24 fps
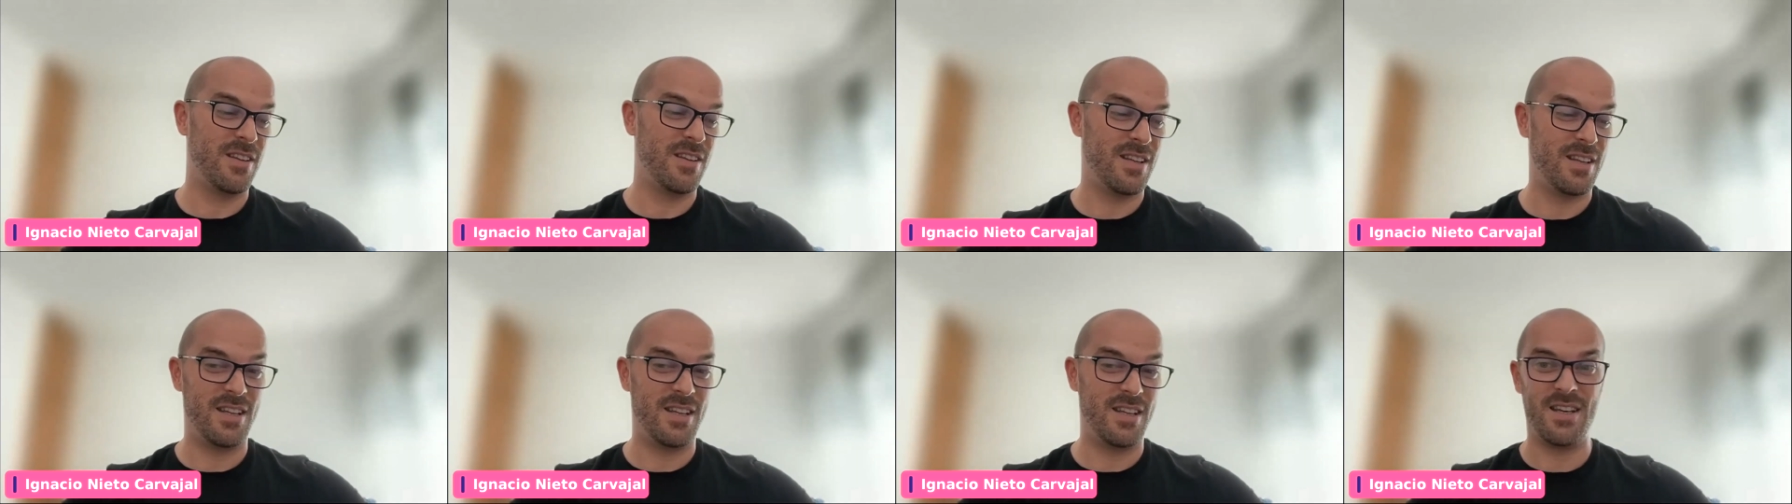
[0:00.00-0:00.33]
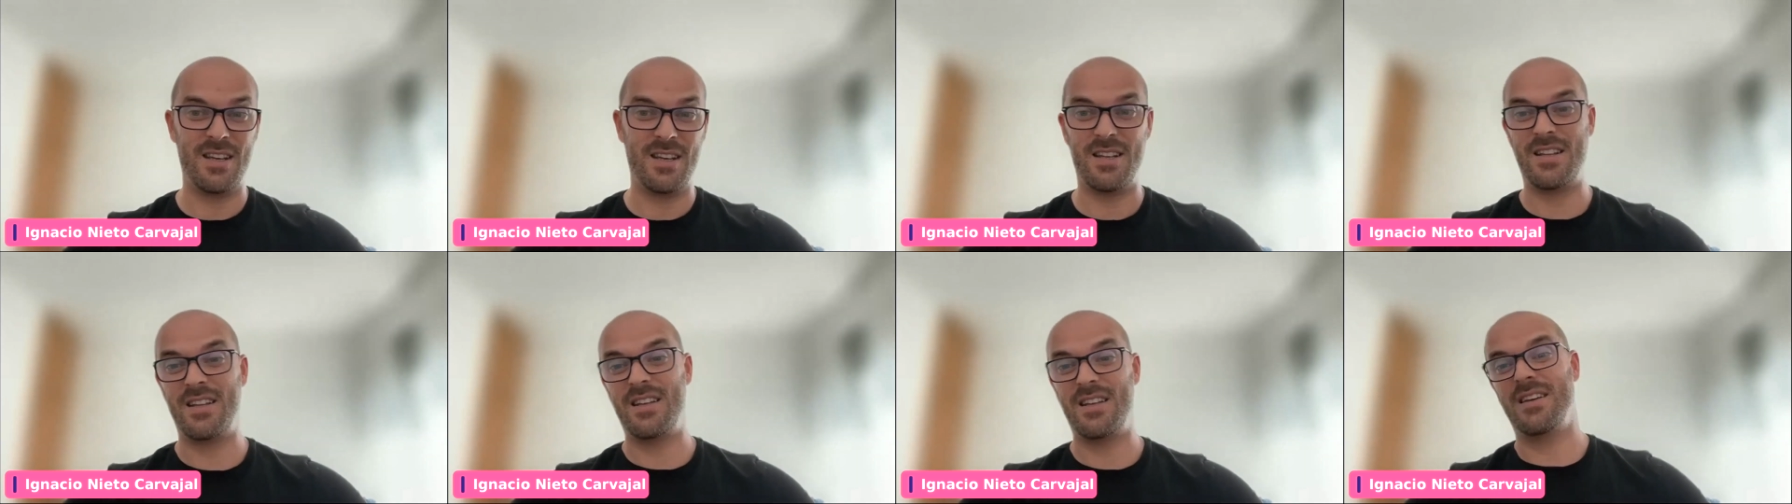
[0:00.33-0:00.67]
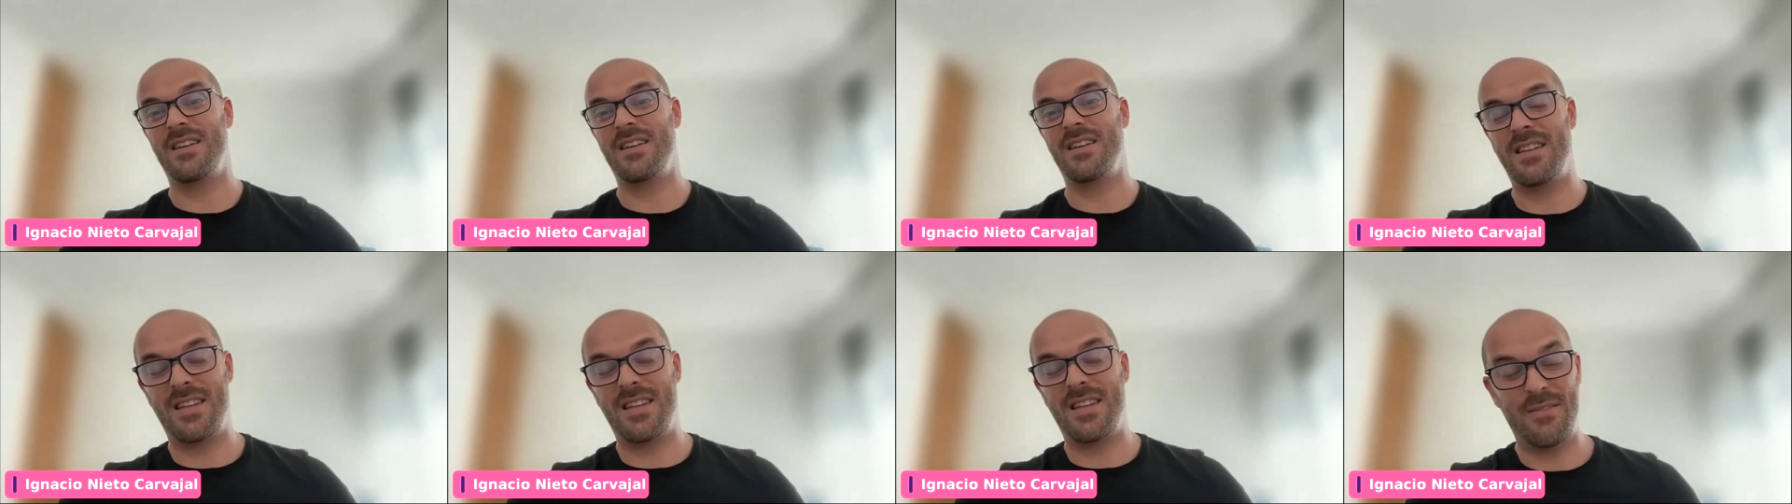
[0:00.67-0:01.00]
the
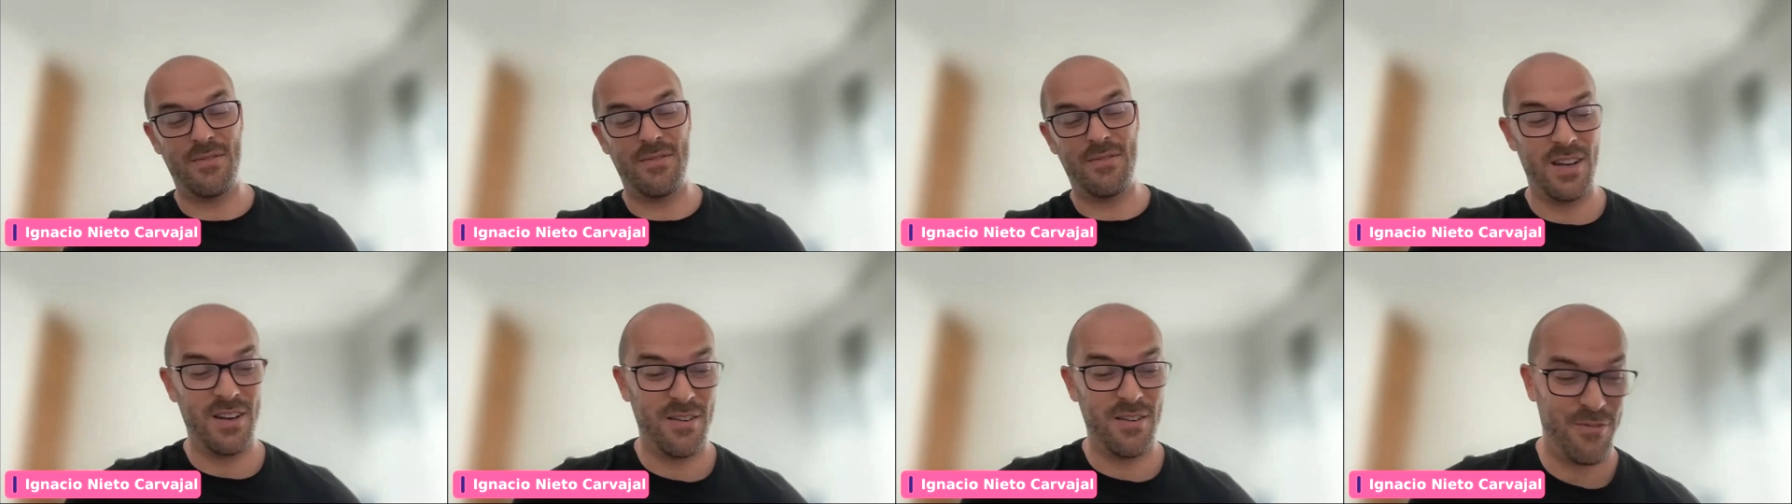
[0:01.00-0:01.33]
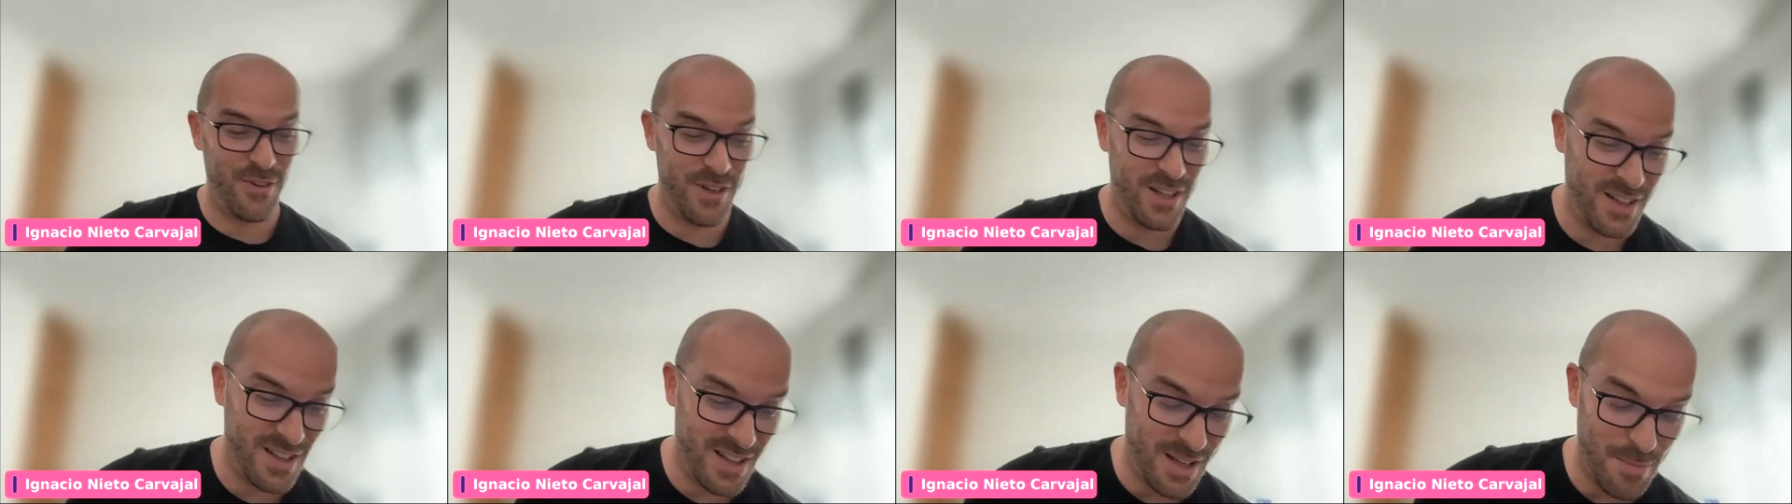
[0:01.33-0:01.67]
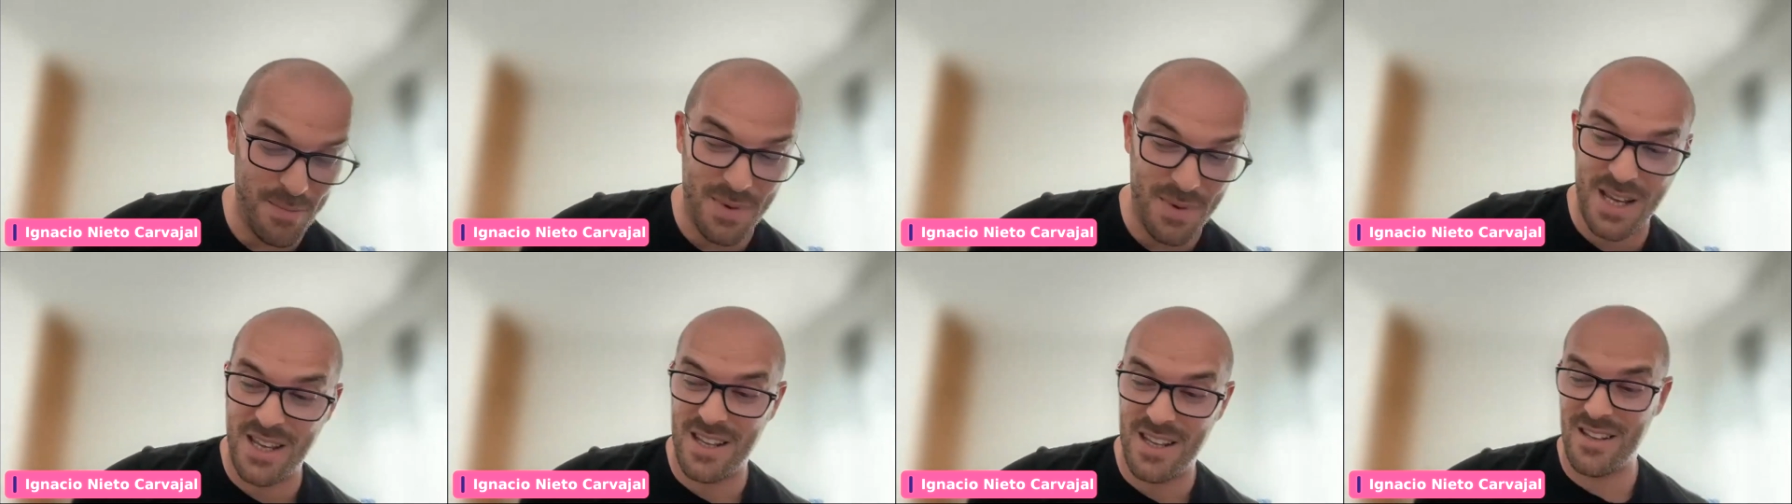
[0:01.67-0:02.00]
benefit, the
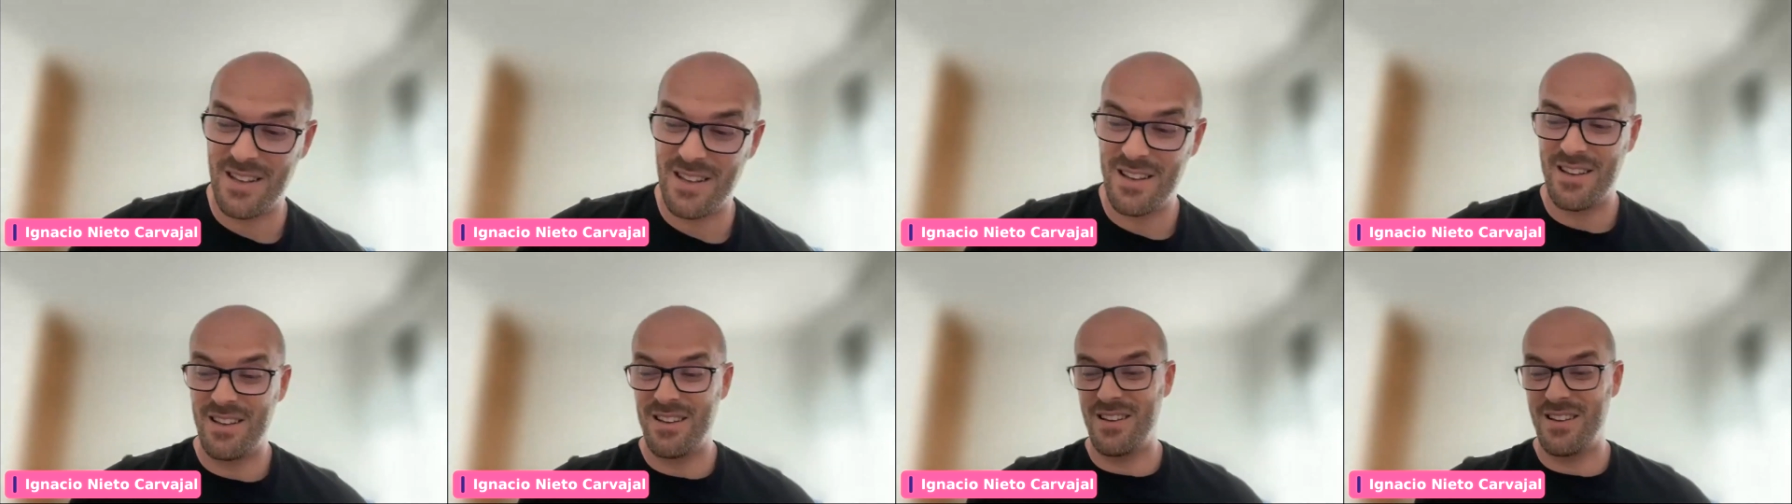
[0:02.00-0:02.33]
main